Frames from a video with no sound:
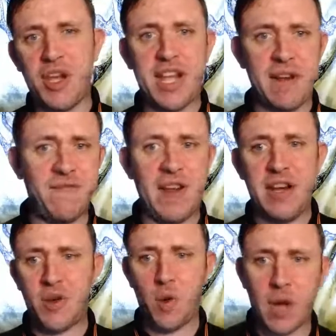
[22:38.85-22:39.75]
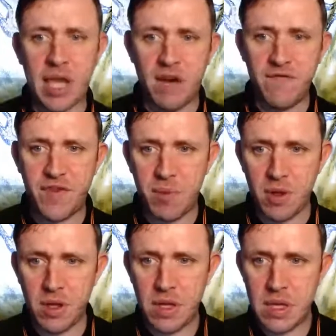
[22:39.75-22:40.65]
you didn't feel totally
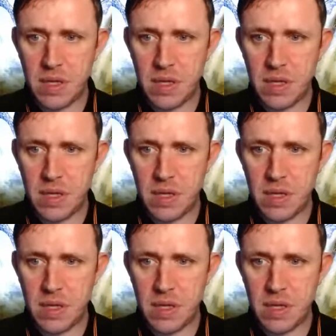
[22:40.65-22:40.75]
comfortable.